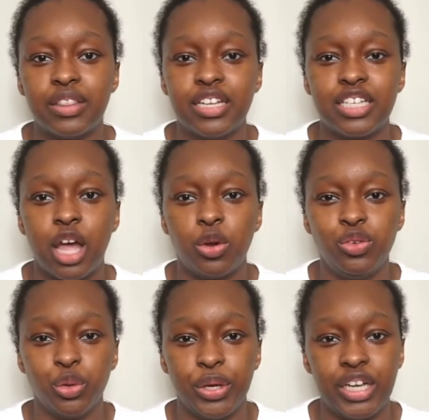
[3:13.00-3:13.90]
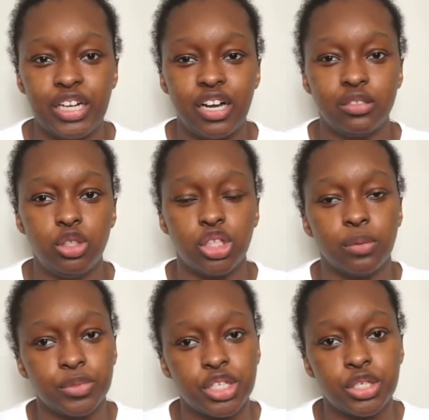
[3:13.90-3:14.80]
this green
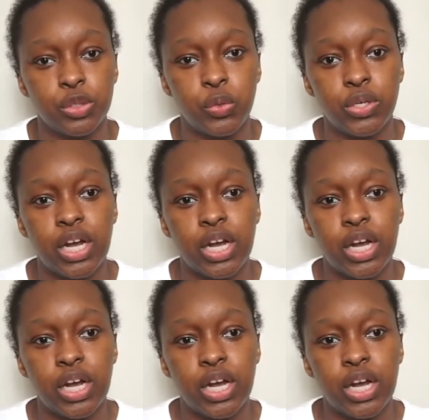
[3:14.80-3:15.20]
jumpsuit